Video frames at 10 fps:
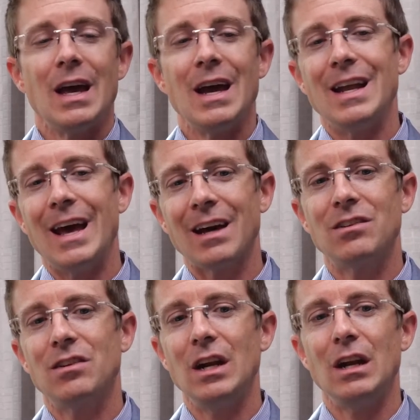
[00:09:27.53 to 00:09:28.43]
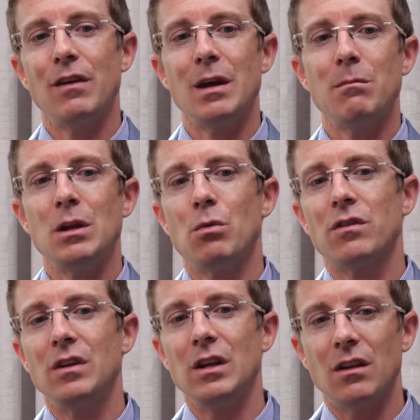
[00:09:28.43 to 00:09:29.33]
and oxidative AMD
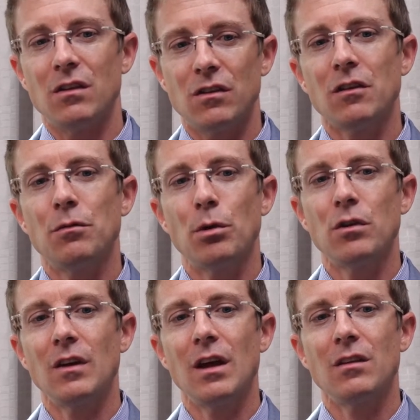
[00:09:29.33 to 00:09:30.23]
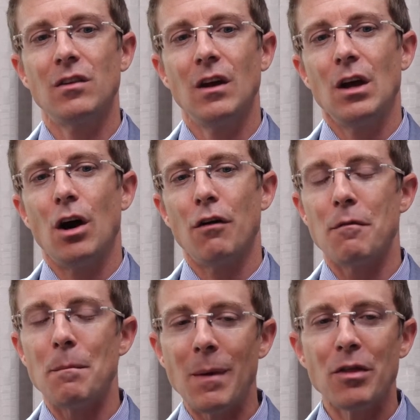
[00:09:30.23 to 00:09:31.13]
was seen in 6%
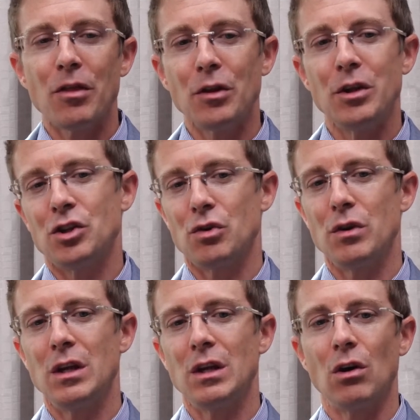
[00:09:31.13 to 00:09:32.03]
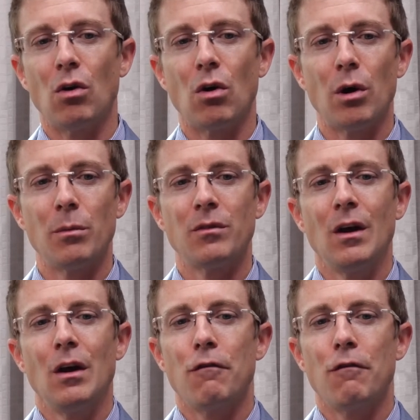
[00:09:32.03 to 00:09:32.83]
of monthly treated arms,